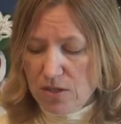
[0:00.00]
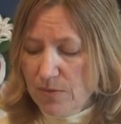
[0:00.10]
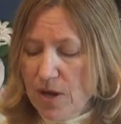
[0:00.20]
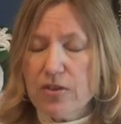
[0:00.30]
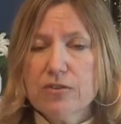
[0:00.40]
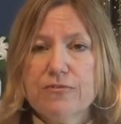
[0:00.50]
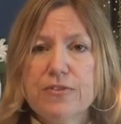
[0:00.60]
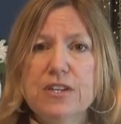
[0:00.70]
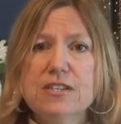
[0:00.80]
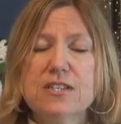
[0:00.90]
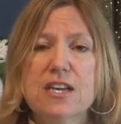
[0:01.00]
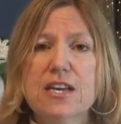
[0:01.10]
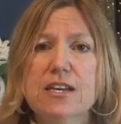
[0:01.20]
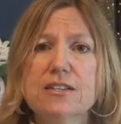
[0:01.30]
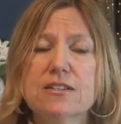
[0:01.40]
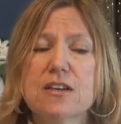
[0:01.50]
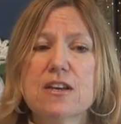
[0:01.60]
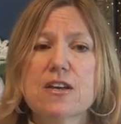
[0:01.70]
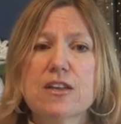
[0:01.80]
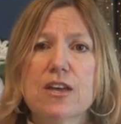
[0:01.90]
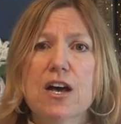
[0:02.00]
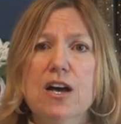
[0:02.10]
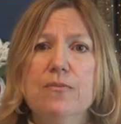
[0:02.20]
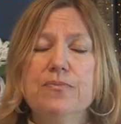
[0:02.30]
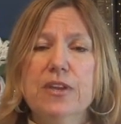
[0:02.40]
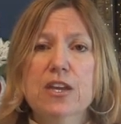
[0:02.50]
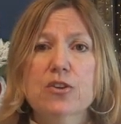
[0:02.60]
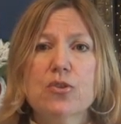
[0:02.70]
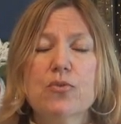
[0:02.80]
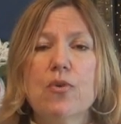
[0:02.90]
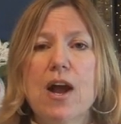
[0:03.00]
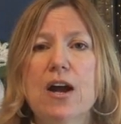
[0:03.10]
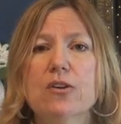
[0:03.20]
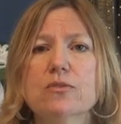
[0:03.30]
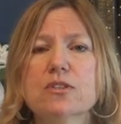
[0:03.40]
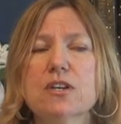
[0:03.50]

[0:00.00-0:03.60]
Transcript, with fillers: some other feast days in throughout